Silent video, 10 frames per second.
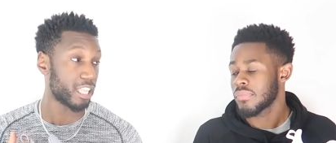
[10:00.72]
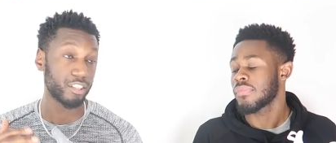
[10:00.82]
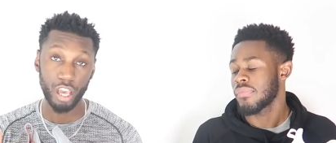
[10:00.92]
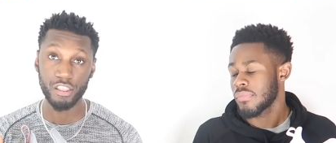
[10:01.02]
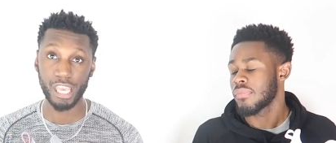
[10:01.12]

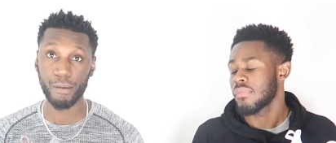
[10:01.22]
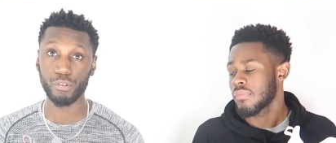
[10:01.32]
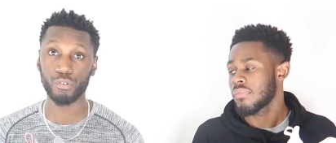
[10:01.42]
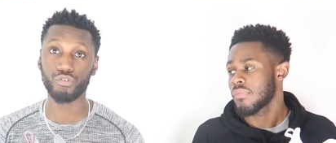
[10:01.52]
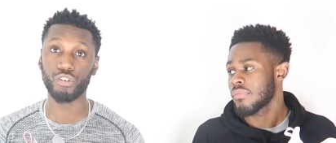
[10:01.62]
Speaker 1: and it does
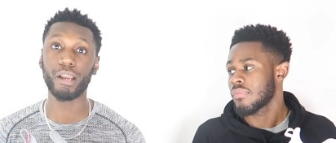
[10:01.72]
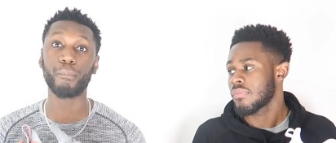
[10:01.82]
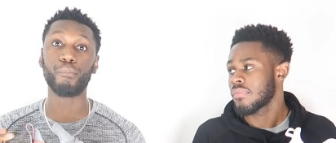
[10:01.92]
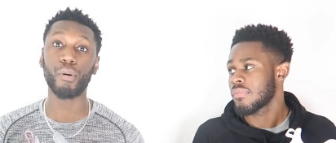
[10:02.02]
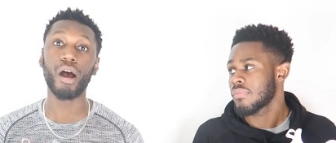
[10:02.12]
the absolute
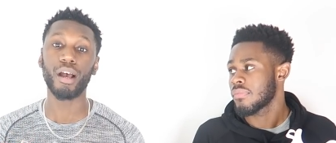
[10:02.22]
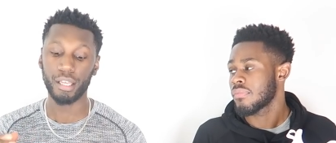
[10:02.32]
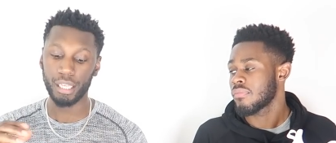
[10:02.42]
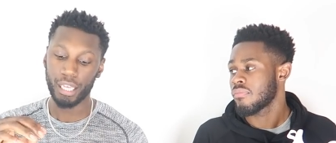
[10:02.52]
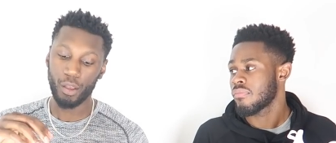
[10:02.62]
trick,
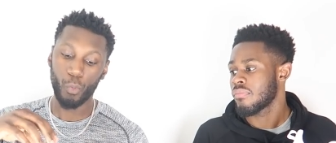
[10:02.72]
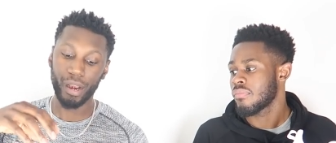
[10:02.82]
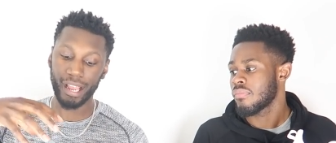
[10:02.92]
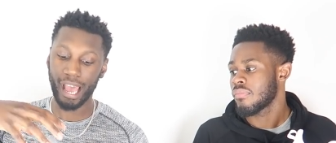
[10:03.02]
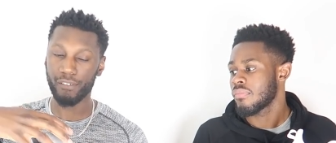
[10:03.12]
but
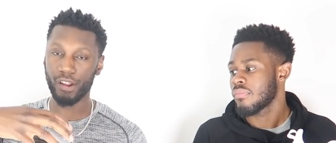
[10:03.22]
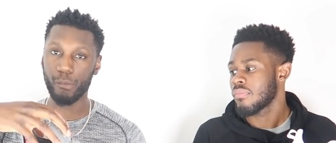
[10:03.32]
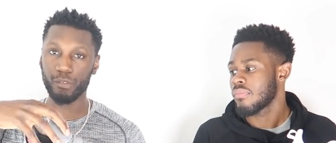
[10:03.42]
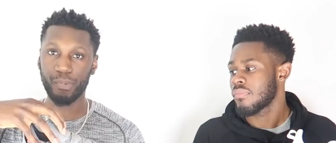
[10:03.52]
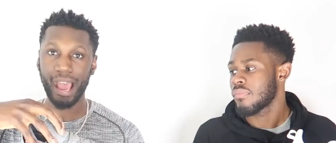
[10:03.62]
when it kind
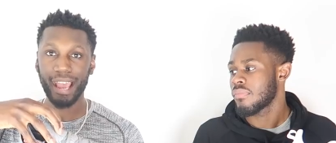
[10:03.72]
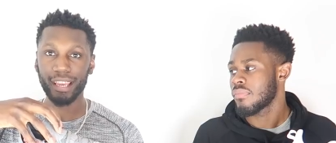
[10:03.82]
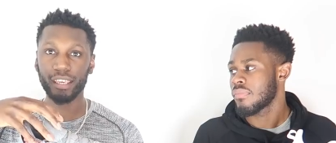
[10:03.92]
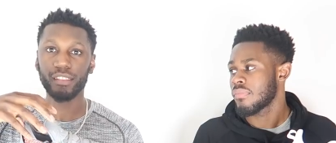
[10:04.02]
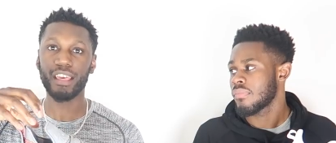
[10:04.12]
of comes
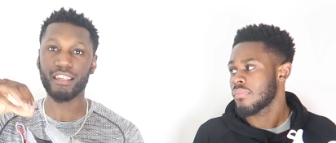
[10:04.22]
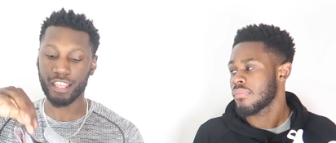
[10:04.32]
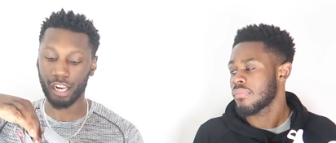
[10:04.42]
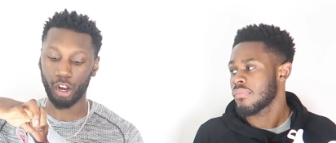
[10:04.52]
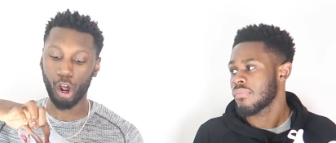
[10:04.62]
back,
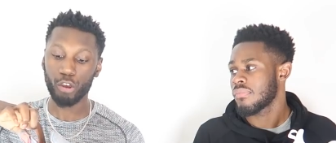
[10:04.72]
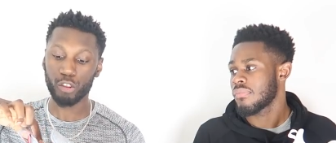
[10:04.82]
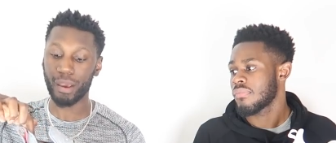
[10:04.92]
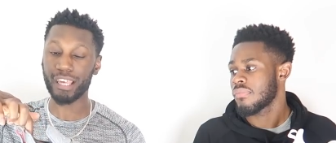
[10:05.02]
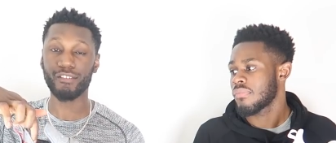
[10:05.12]
there's still a lot
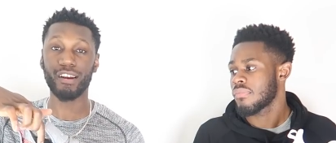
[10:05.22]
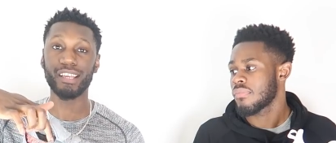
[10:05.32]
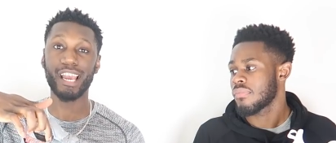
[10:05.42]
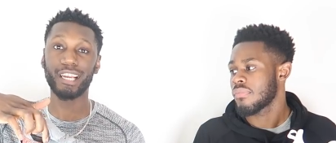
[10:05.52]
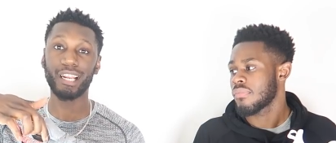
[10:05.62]
of space
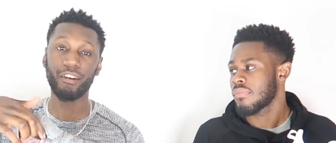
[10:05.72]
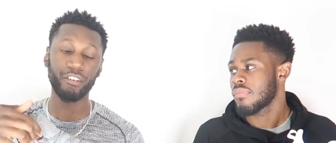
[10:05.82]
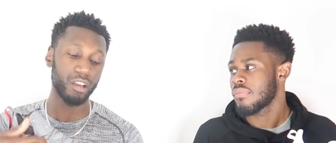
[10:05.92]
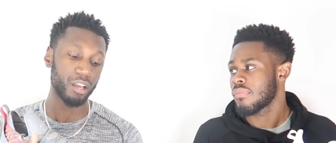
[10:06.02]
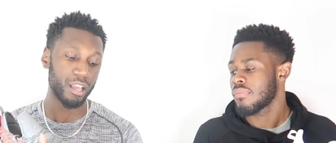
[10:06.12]
around the ankle
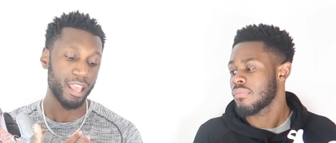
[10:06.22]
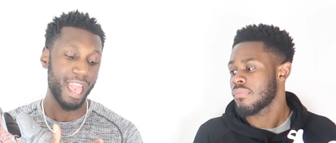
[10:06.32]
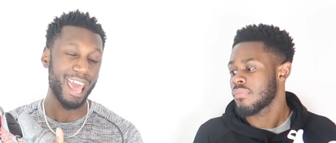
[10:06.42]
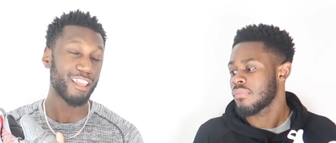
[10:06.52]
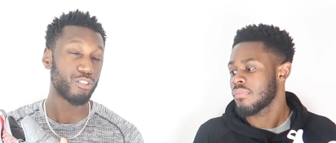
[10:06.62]

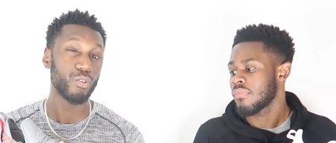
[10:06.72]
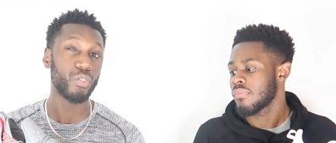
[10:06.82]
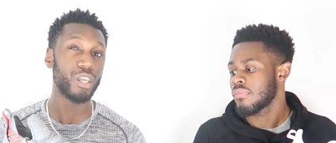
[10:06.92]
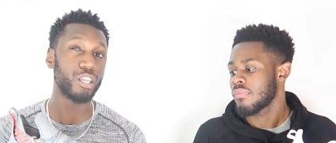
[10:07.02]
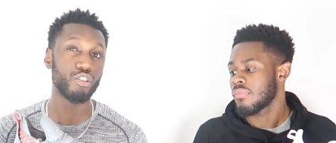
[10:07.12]
area, and I
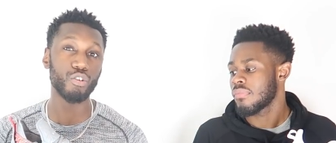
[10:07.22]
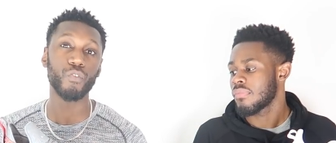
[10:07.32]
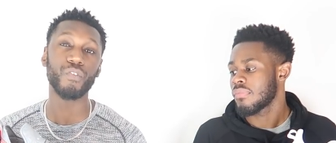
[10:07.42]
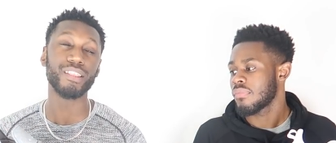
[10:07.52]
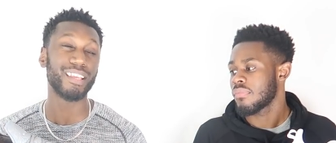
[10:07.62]
do think the
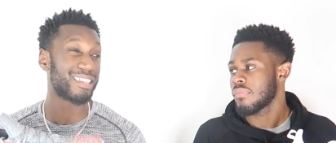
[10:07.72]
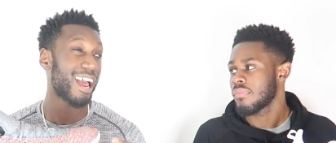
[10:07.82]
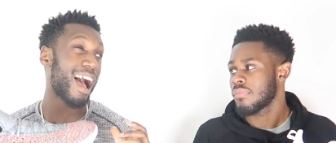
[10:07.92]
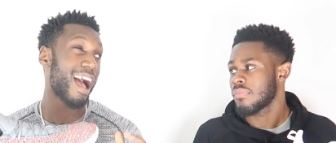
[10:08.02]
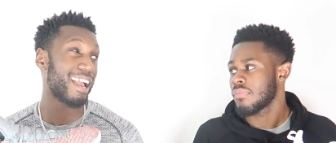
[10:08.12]
shoe fits a
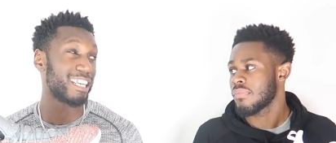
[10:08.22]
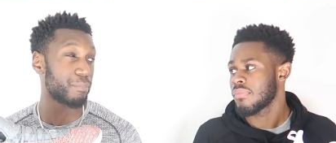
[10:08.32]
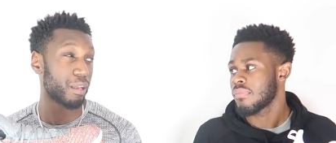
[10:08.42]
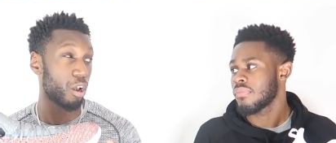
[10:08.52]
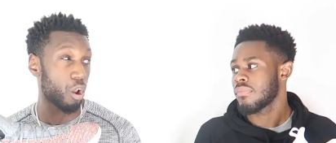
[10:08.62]

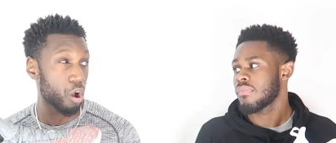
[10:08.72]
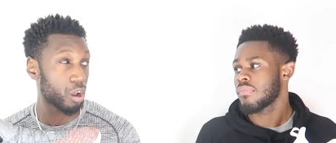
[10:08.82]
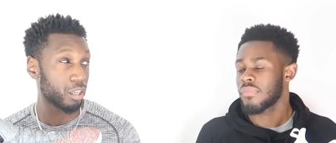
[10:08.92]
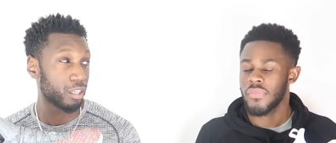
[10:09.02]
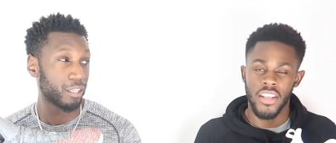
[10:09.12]
tiny bit
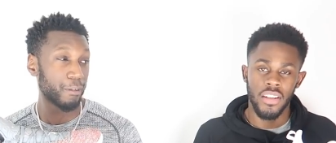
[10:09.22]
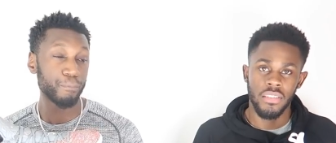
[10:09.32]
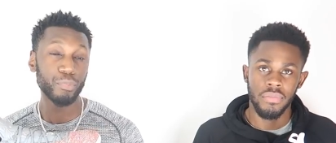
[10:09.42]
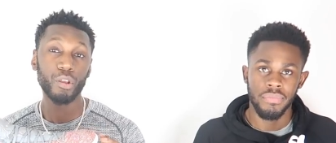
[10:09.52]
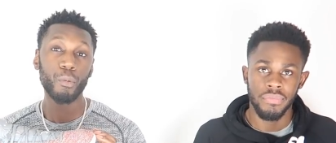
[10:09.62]
long.
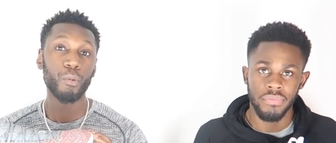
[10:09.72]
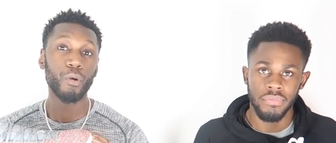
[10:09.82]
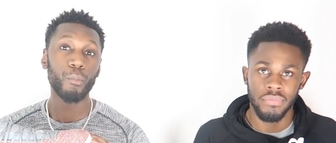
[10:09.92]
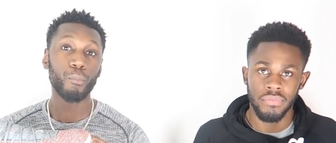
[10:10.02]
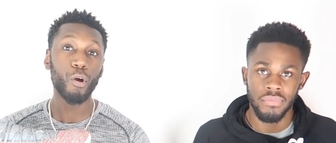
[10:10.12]
Yeah.
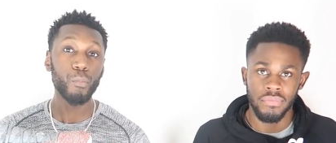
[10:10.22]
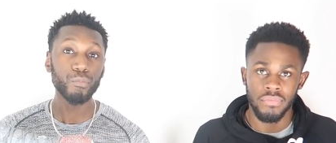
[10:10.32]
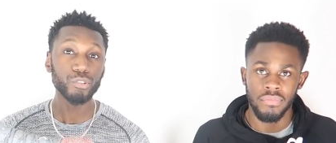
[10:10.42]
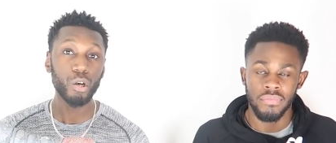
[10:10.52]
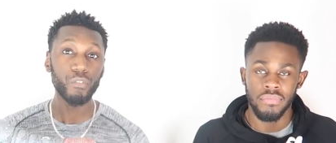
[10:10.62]

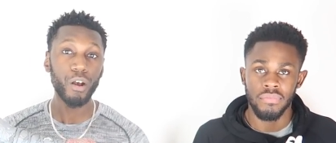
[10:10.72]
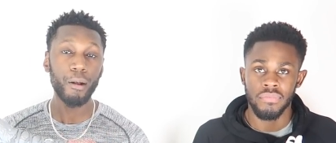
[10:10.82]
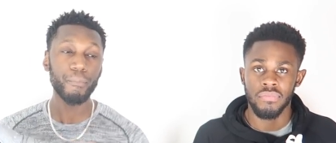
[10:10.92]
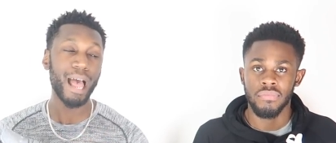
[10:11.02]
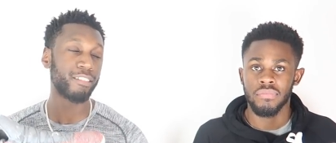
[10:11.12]
Problem
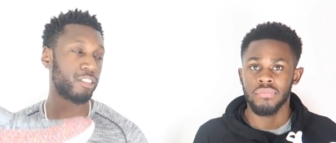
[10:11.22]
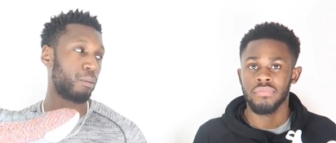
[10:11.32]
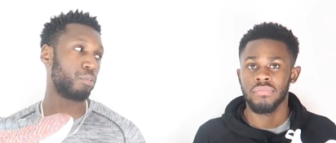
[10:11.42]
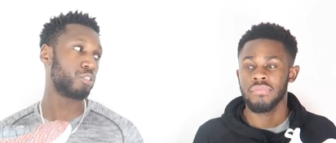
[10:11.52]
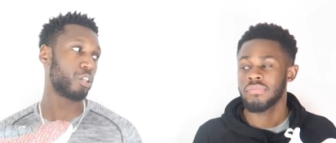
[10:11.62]
solver, I had
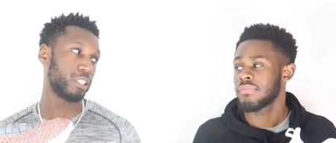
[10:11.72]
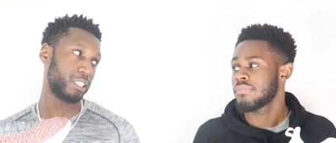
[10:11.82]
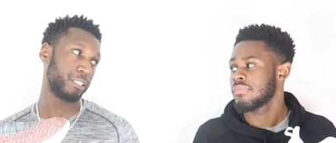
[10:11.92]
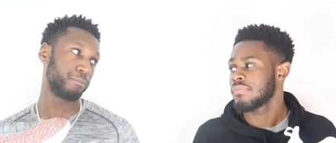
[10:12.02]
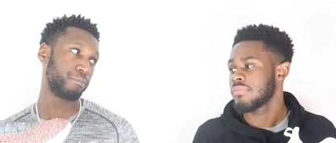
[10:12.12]
to double sock
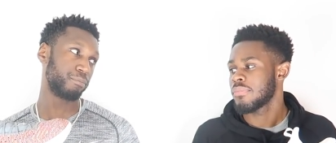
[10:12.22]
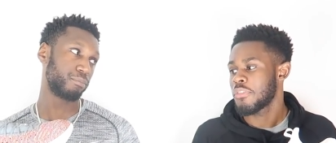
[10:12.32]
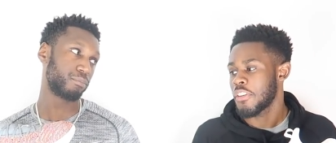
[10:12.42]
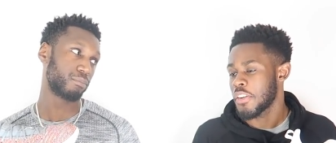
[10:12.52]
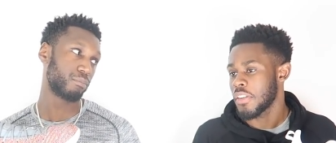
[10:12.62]
the thing.
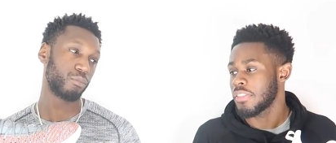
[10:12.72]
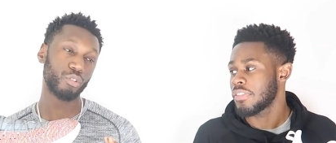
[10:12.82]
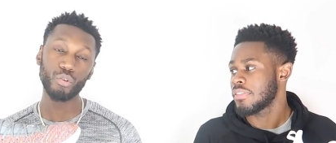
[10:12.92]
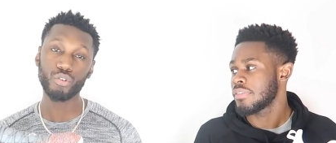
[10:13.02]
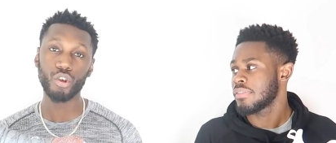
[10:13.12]
Fair
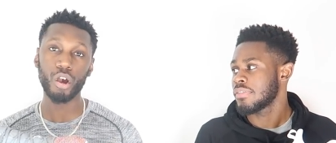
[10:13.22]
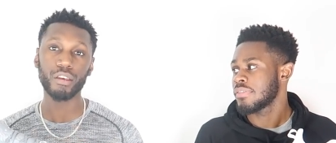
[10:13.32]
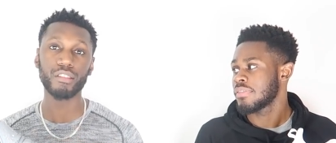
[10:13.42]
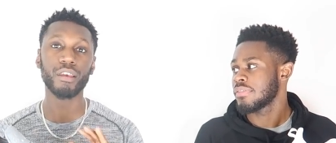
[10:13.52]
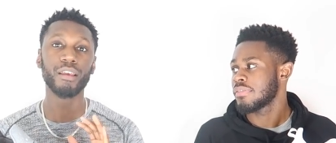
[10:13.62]
enough. Two
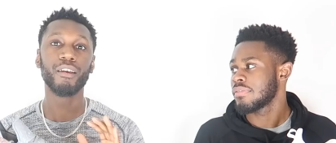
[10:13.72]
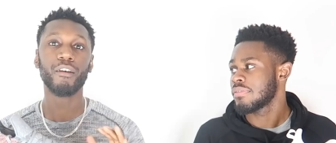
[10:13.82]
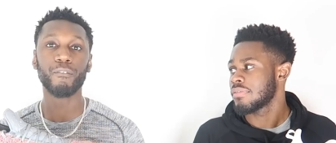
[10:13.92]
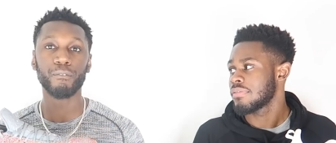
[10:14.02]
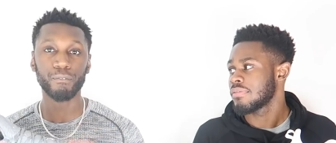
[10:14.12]
socks,
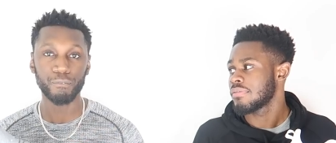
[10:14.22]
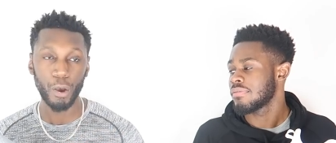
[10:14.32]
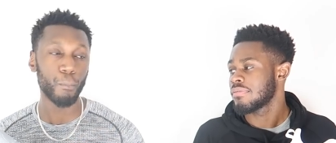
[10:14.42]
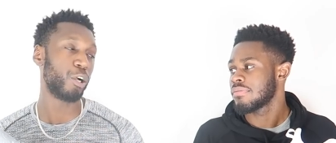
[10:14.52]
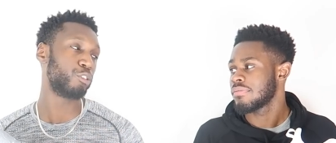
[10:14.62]

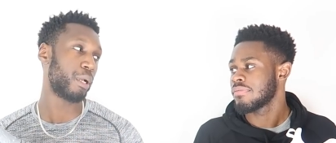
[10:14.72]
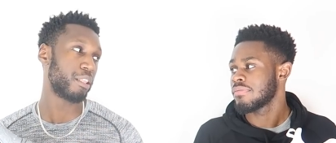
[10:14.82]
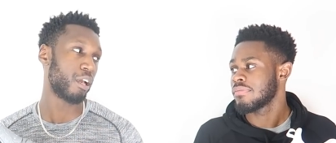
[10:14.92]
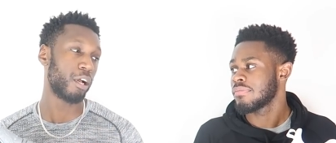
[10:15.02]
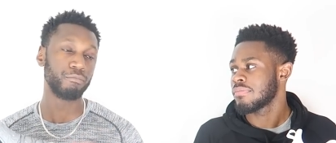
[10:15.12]
felt much
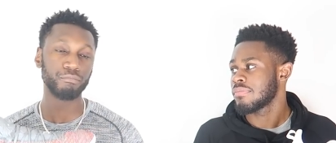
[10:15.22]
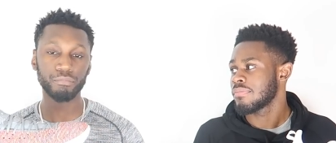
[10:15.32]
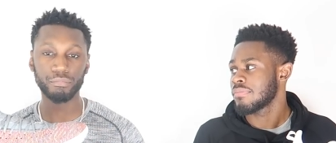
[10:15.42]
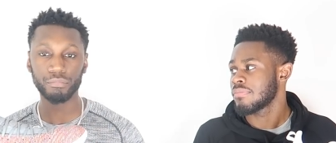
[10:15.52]
better,